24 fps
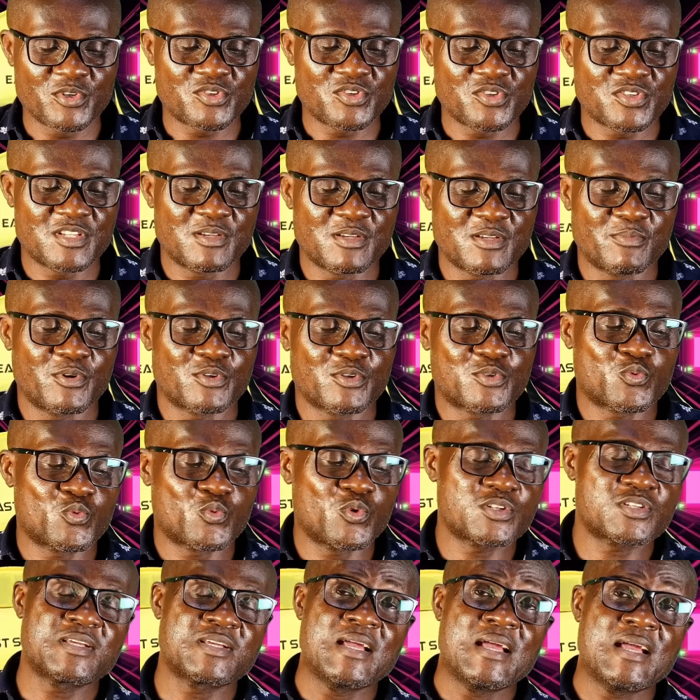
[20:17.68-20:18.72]
say, but
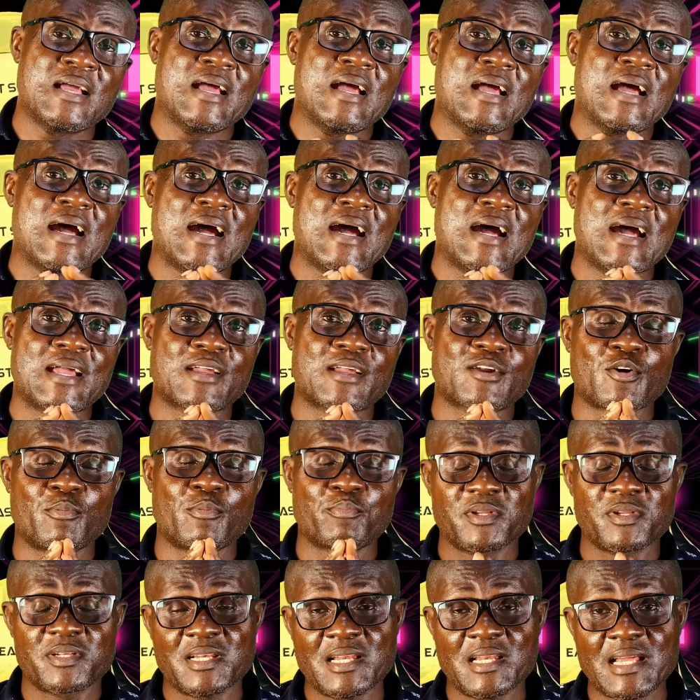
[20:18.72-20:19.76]
what I
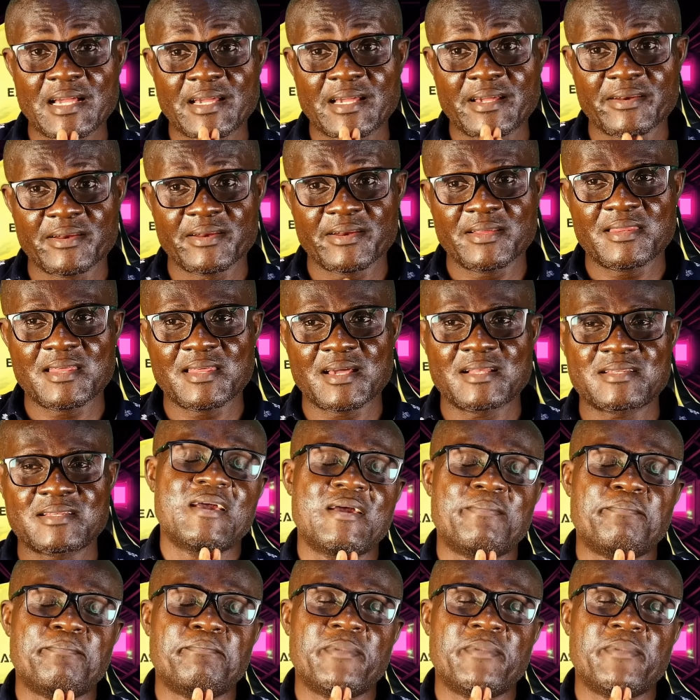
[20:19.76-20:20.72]
completely agree that